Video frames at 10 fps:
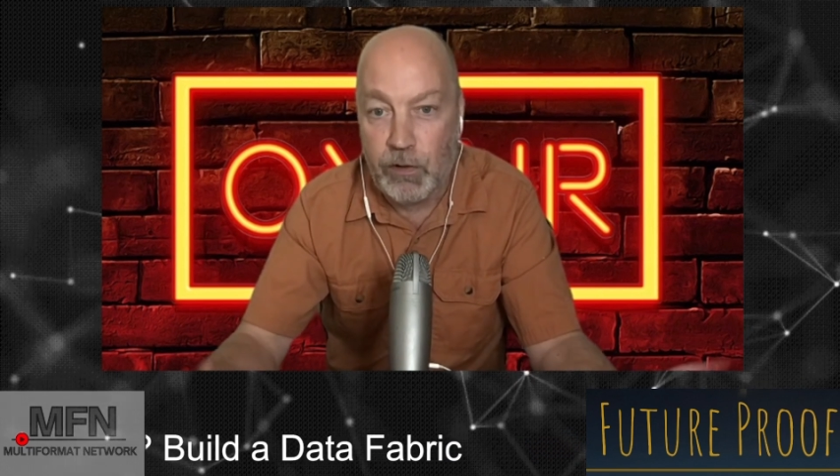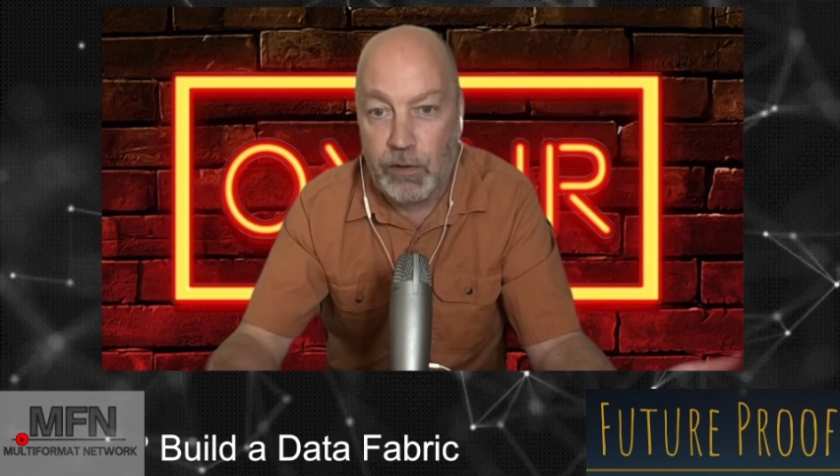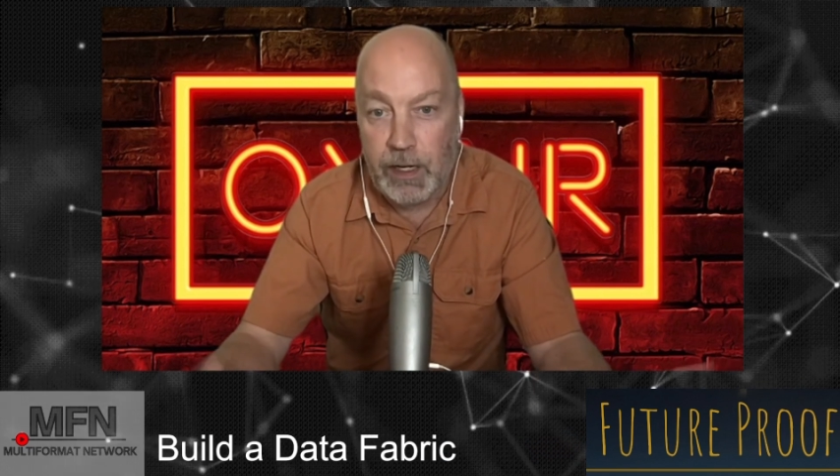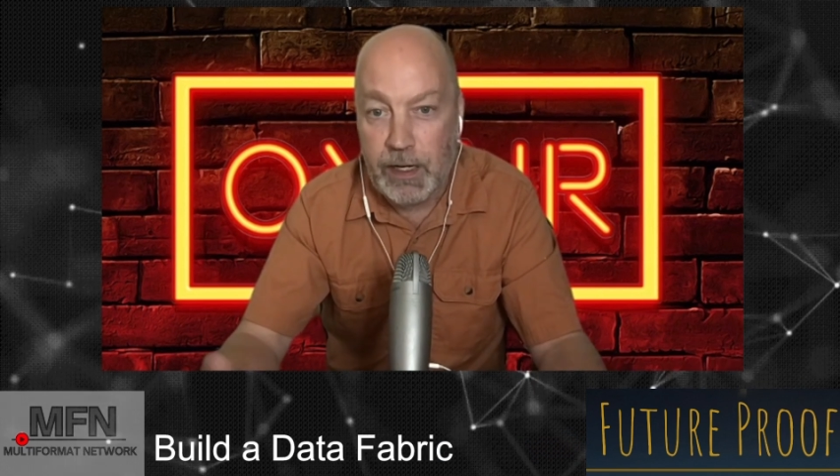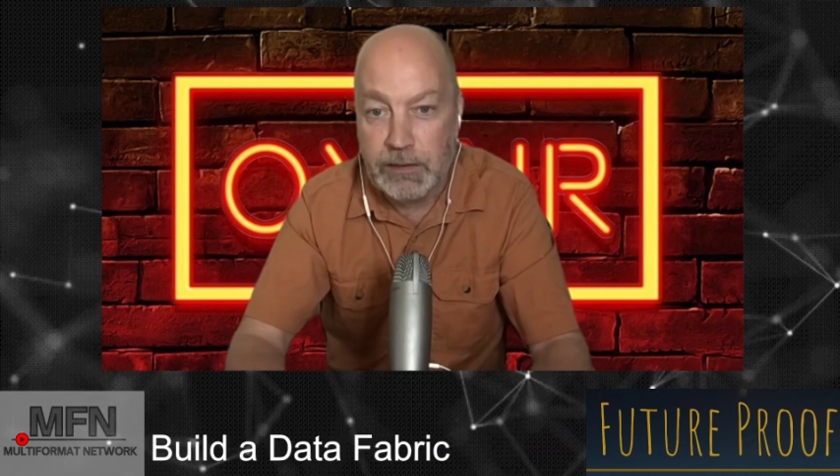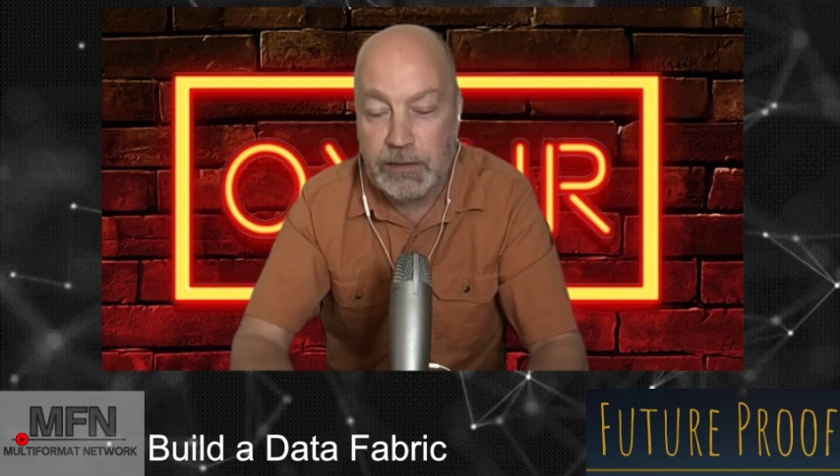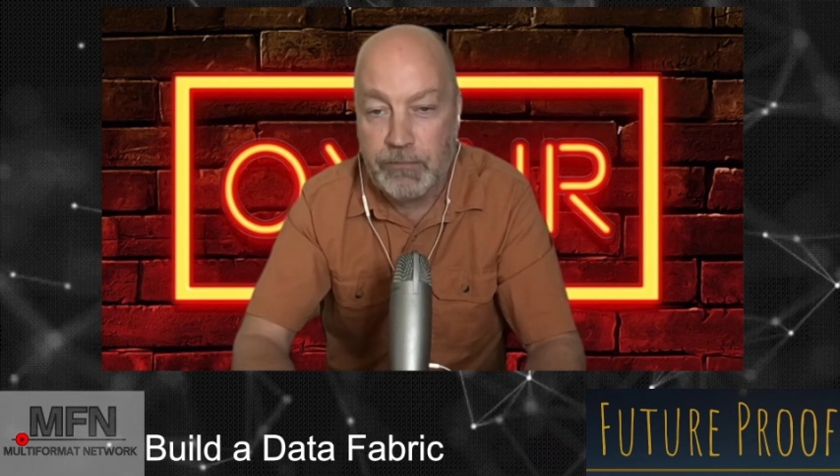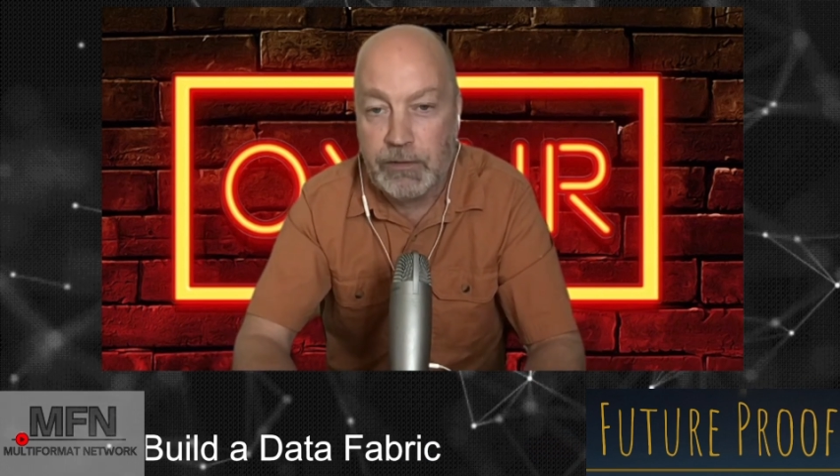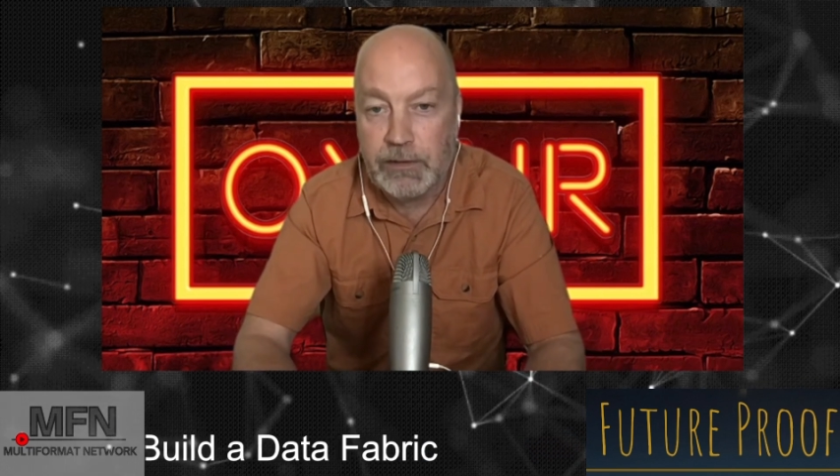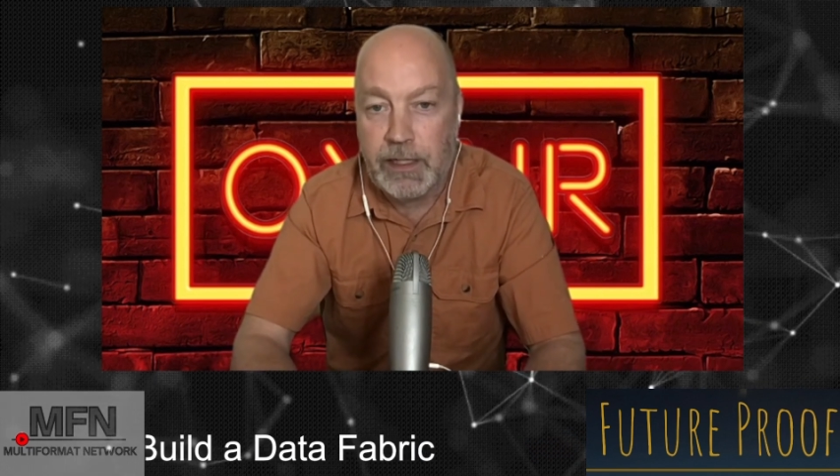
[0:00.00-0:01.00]
all kinds of
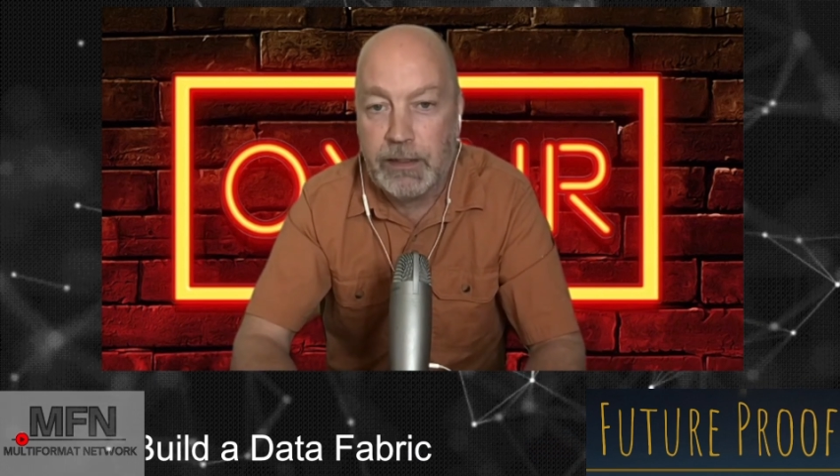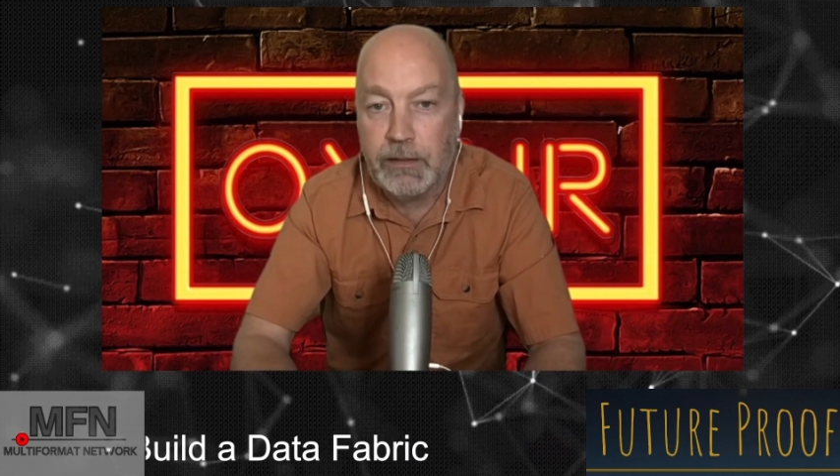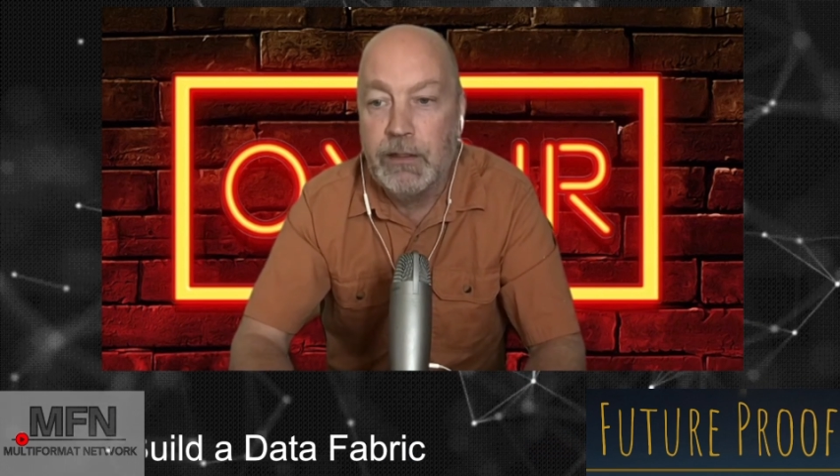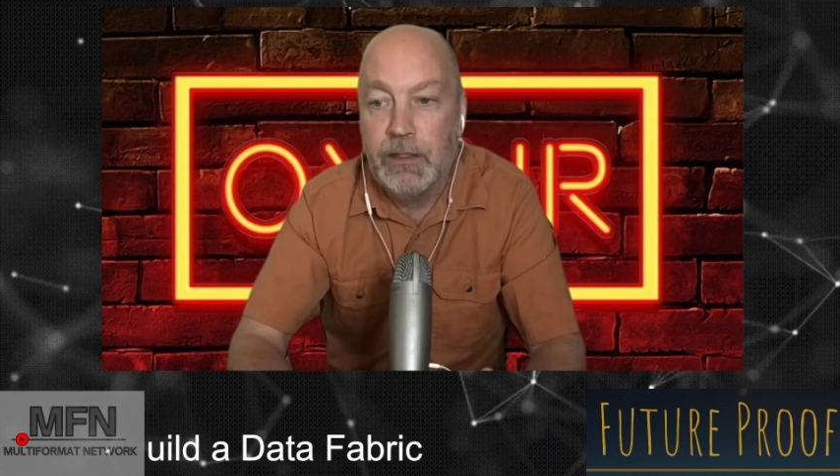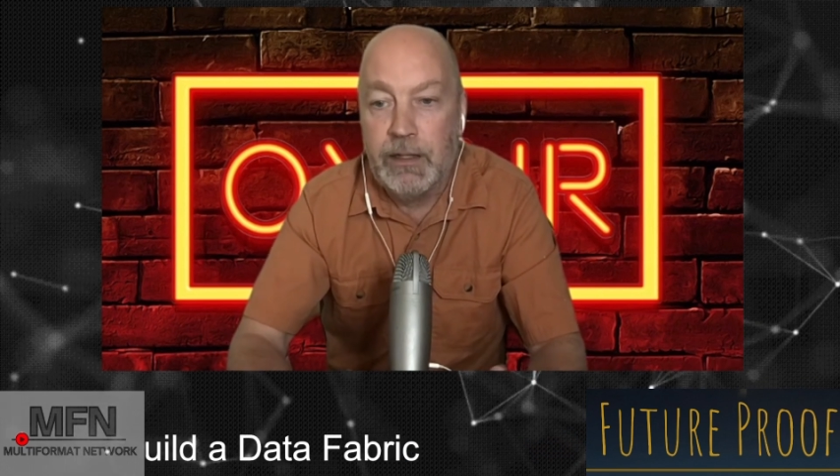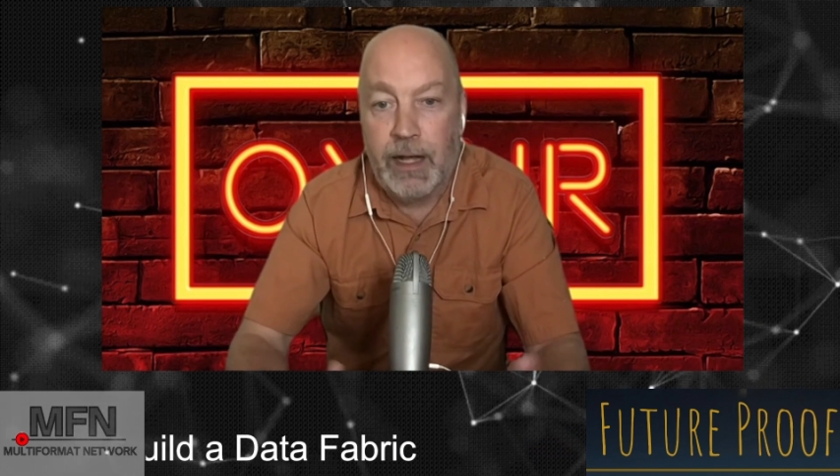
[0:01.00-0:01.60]
different data